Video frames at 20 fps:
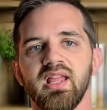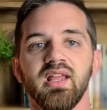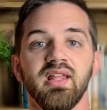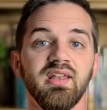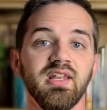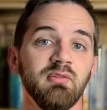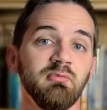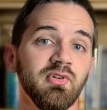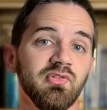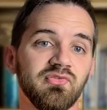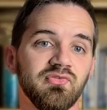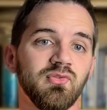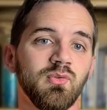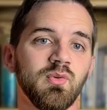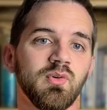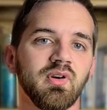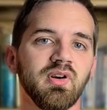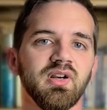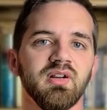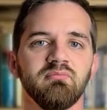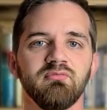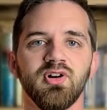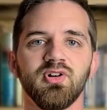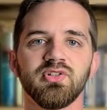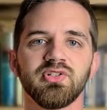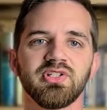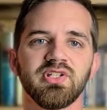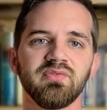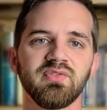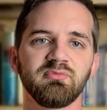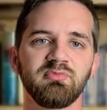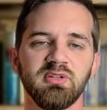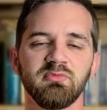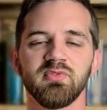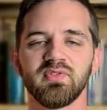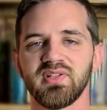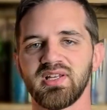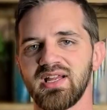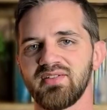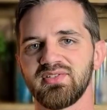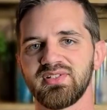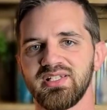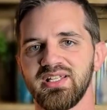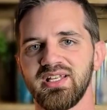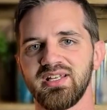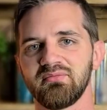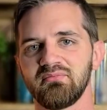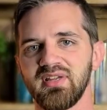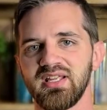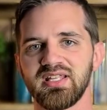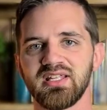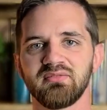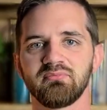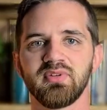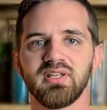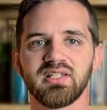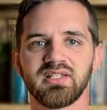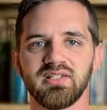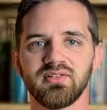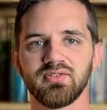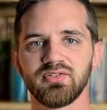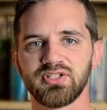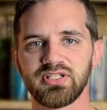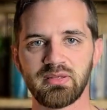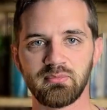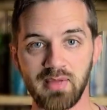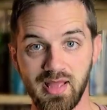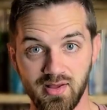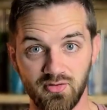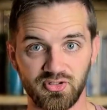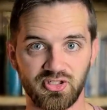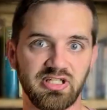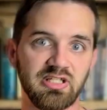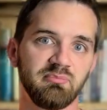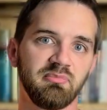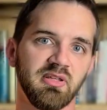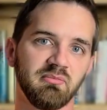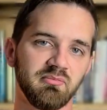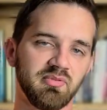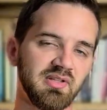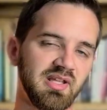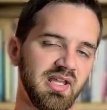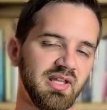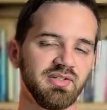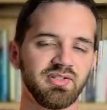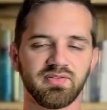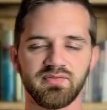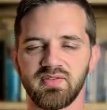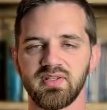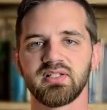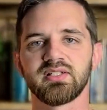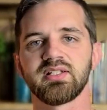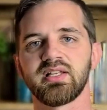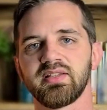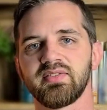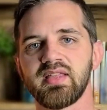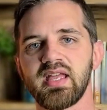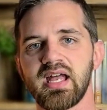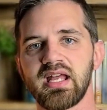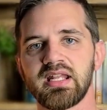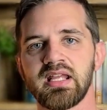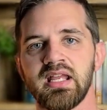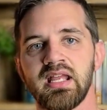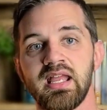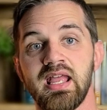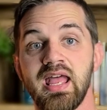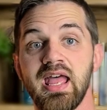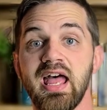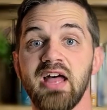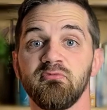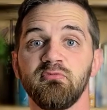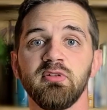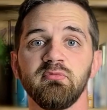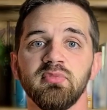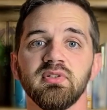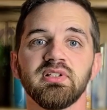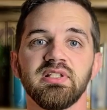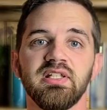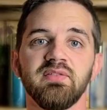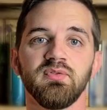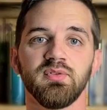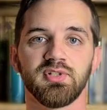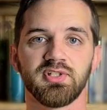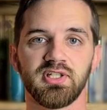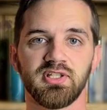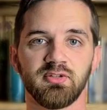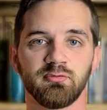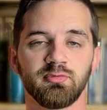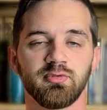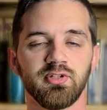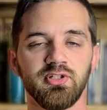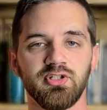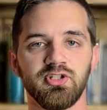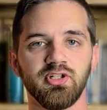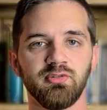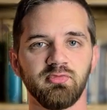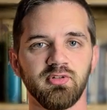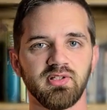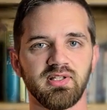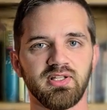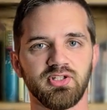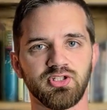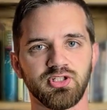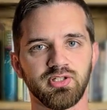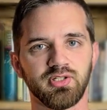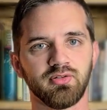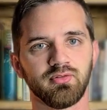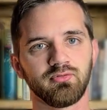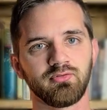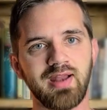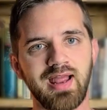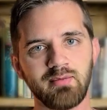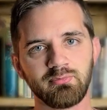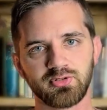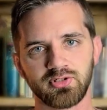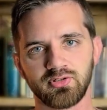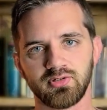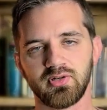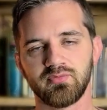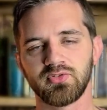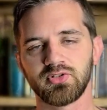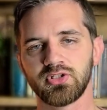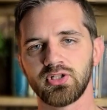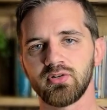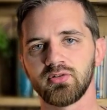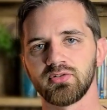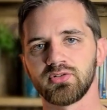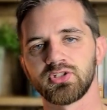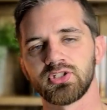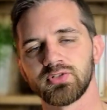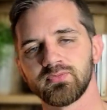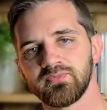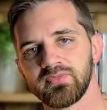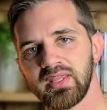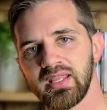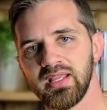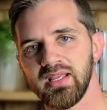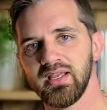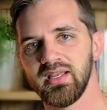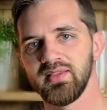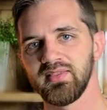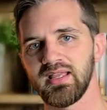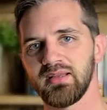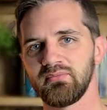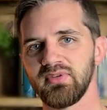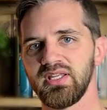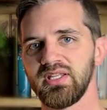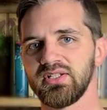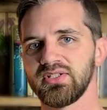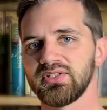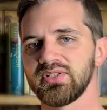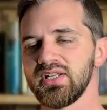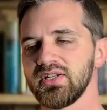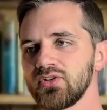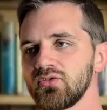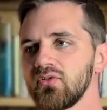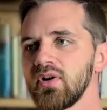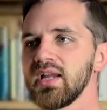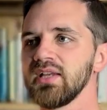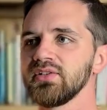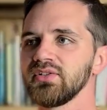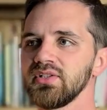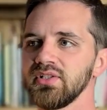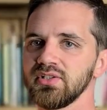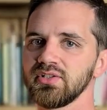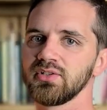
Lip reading: Number 4, most of the people that I've seen making big deals about chip implants and things like that have been believers in the pre-tribulation rapture of the church. That means that Christ is